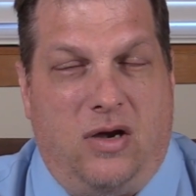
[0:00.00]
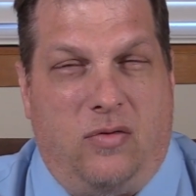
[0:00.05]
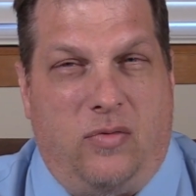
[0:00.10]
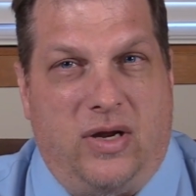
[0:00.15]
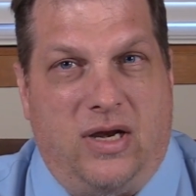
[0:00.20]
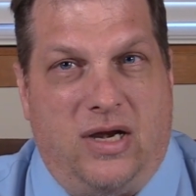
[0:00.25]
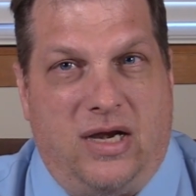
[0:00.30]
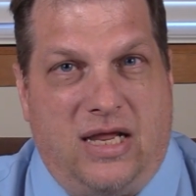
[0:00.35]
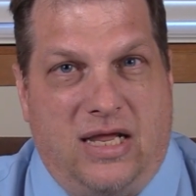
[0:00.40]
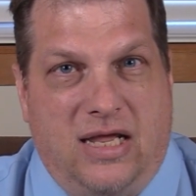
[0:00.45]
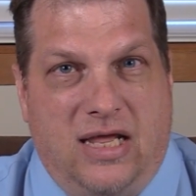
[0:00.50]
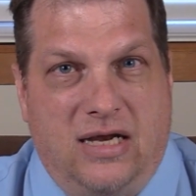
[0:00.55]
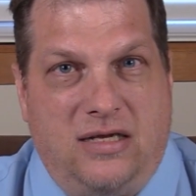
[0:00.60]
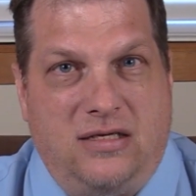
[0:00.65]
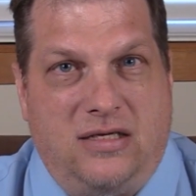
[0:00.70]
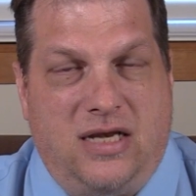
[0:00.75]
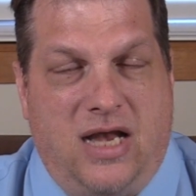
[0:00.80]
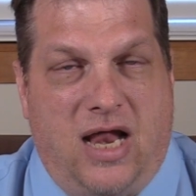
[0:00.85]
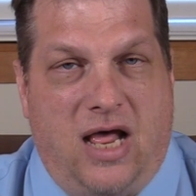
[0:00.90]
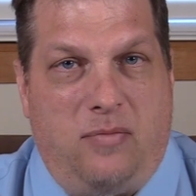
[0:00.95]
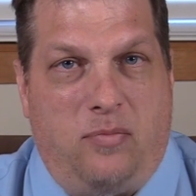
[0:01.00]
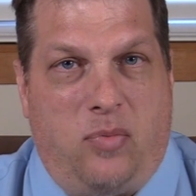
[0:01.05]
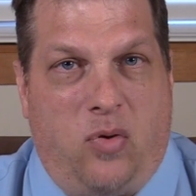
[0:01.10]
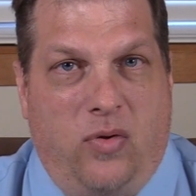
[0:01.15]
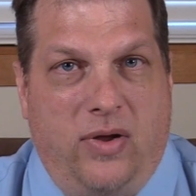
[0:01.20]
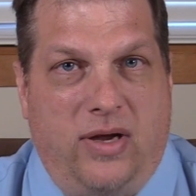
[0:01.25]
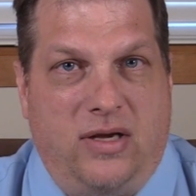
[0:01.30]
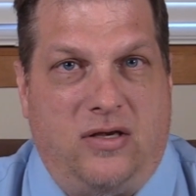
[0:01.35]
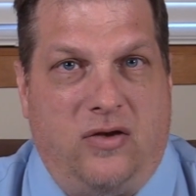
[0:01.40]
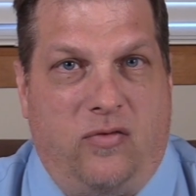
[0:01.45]
Are we going to get to that
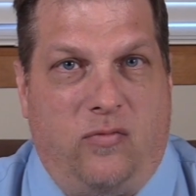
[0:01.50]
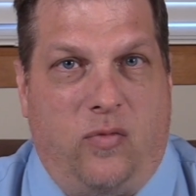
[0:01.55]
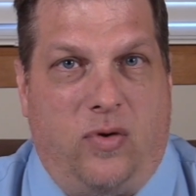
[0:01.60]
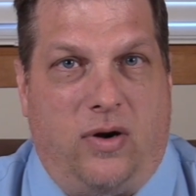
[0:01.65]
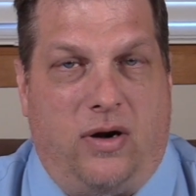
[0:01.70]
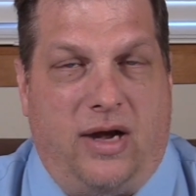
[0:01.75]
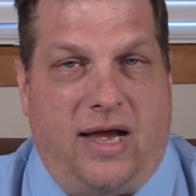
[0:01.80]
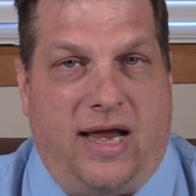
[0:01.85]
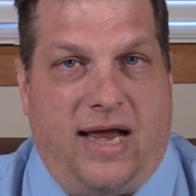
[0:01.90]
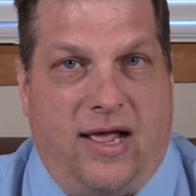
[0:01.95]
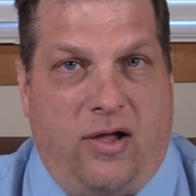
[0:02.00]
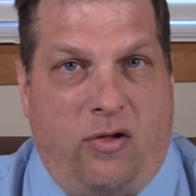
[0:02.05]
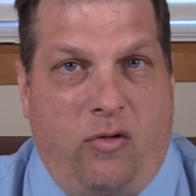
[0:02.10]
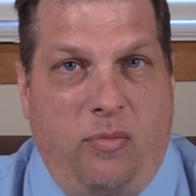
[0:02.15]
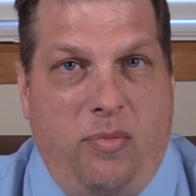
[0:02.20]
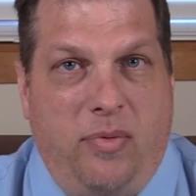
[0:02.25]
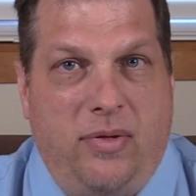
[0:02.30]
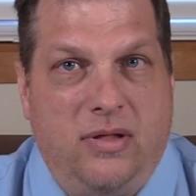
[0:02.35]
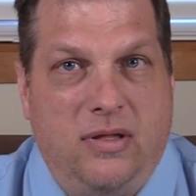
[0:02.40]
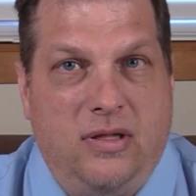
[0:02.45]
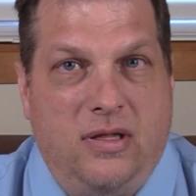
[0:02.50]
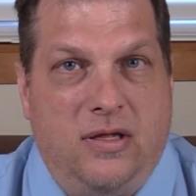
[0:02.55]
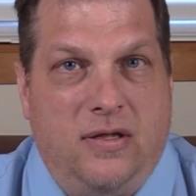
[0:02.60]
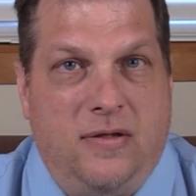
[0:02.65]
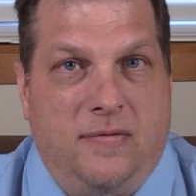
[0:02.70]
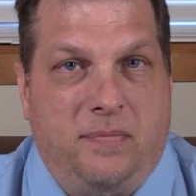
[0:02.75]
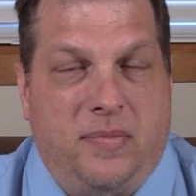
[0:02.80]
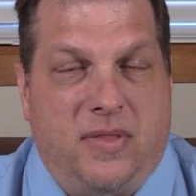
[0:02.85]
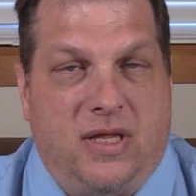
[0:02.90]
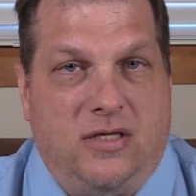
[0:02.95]
point of where help
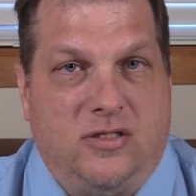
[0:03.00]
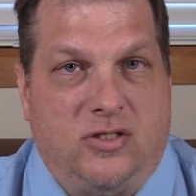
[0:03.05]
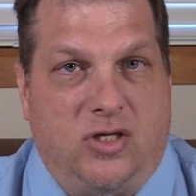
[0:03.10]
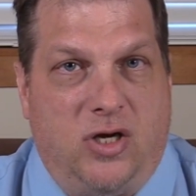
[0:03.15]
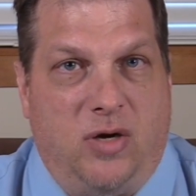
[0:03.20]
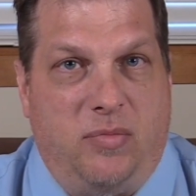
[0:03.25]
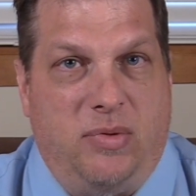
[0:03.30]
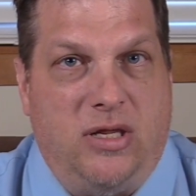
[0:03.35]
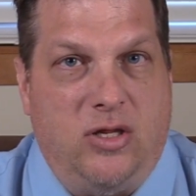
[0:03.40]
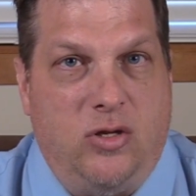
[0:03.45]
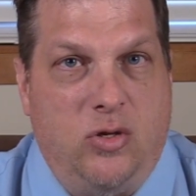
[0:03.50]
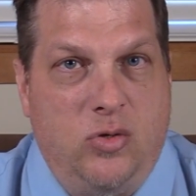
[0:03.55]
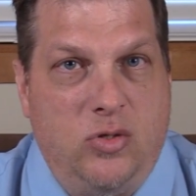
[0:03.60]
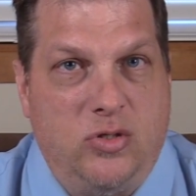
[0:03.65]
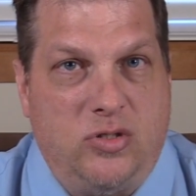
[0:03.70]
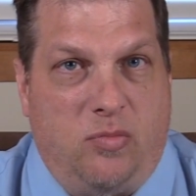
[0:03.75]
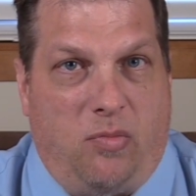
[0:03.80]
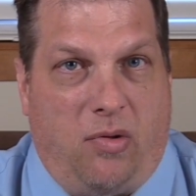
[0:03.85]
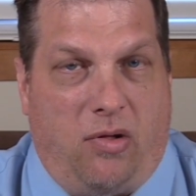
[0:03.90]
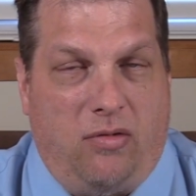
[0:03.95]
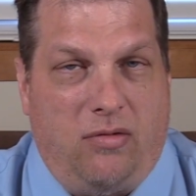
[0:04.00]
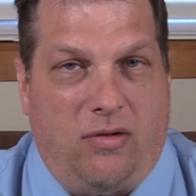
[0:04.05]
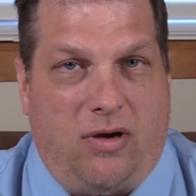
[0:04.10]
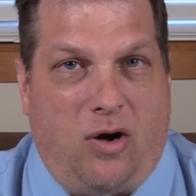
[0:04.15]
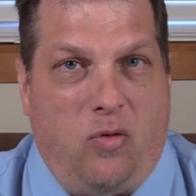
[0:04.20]
is going to be usable?